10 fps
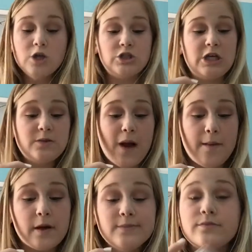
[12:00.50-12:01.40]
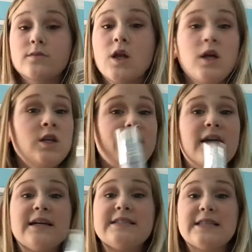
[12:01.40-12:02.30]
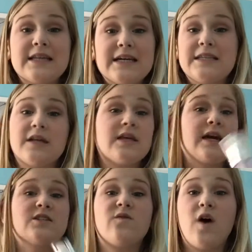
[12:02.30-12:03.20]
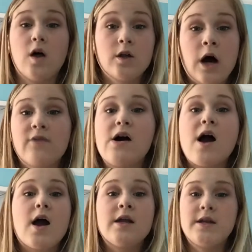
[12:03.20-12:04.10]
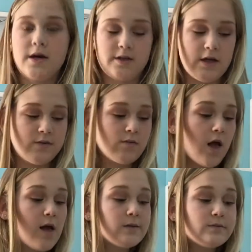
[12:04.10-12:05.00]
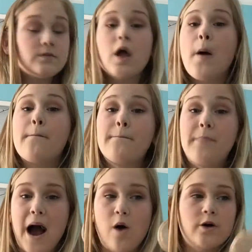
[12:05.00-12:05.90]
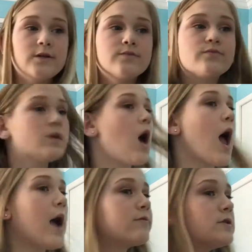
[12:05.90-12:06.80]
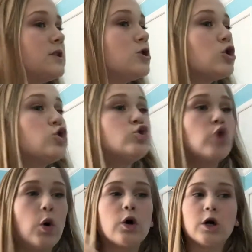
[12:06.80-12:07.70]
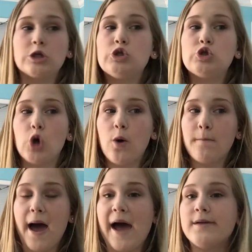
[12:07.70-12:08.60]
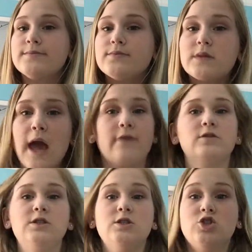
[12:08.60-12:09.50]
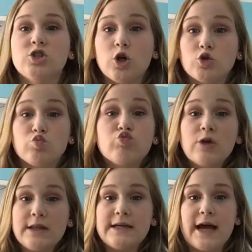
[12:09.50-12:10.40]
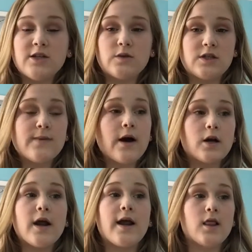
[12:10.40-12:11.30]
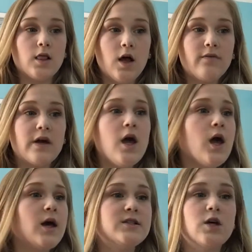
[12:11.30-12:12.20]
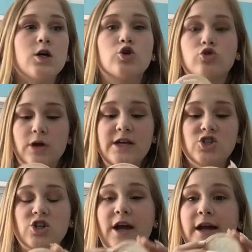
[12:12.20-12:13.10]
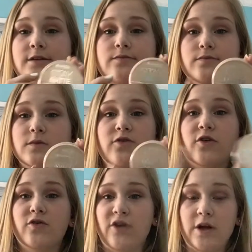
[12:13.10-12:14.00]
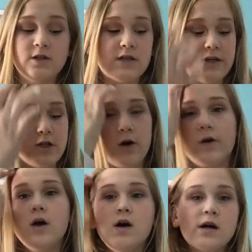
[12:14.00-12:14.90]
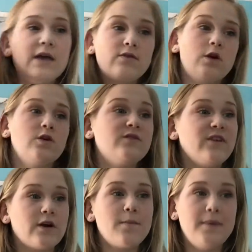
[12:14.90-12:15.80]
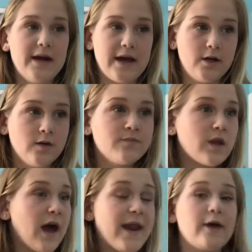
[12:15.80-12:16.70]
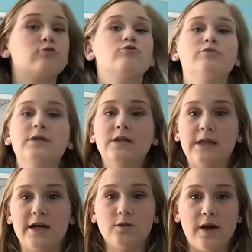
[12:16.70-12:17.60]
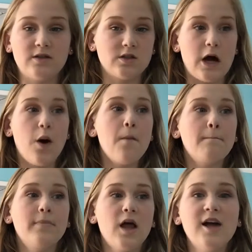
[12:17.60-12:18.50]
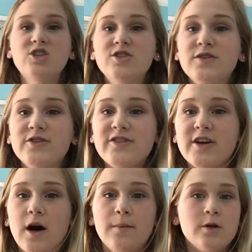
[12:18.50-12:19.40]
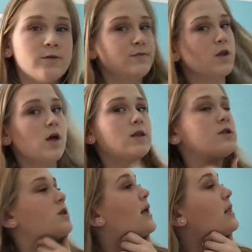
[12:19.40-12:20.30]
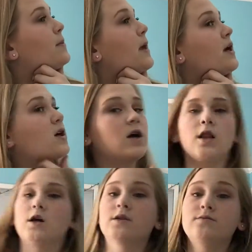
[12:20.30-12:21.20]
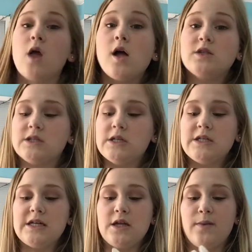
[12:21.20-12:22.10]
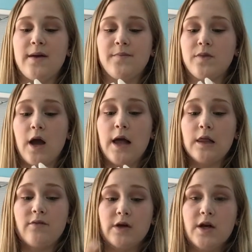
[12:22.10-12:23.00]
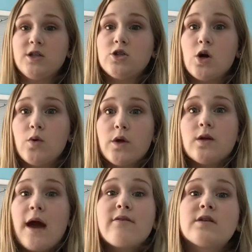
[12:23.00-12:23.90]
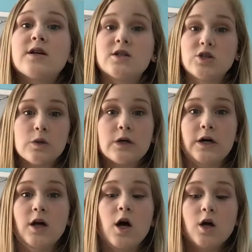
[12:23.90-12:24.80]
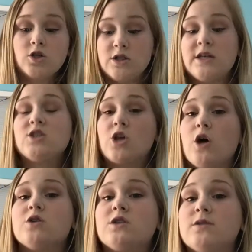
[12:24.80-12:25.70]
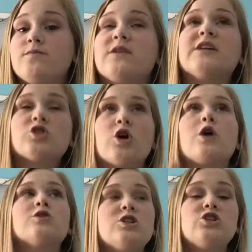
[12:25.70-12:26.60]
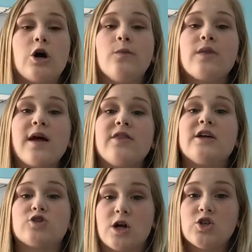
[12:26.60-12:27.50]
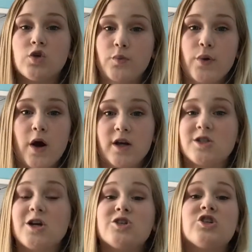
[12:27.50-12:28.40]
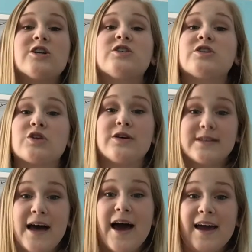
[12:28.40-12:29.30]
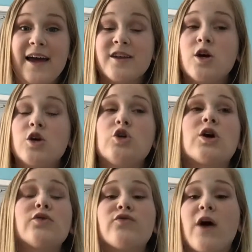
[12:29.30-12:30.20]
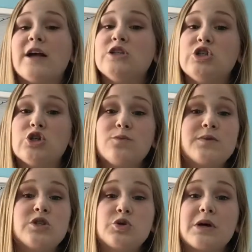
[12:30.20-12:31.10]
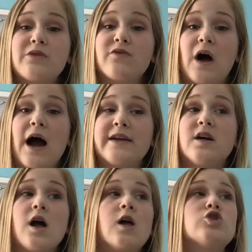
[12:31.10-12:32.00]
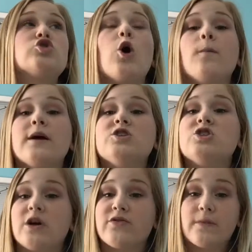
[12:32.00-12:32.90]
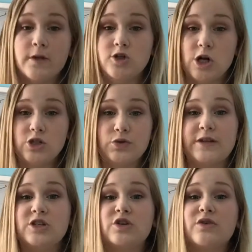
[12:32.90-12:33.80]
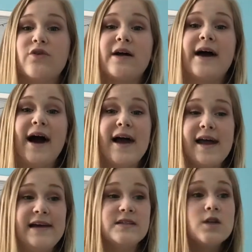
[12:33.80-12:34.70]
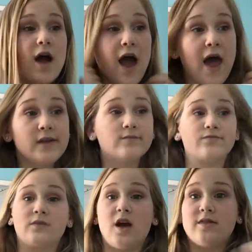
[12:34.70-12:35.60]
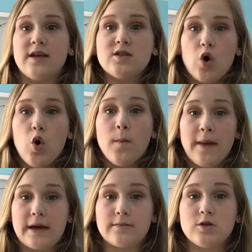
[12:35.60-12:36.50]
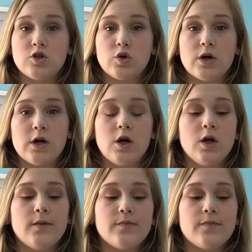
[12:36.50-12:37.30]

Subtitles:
So this primer, nothing has slid, nothing has fallen off, nothing. Powder, everything looks so good, so matte. Everything just looks really nice with this powder, and I love it. It's a great shade for fair skin tone, even though it's very banana, and I really like the way it turned out. Blush, phenomenal. Slight pink color, just a teeny bit. I love it. It's so, everything is so good. This goes to show that drugstore products are just as good as high-end. You can find dupes, you can find so much stuff from the drugstore that you can find high-end. And this whole makeup tutorial,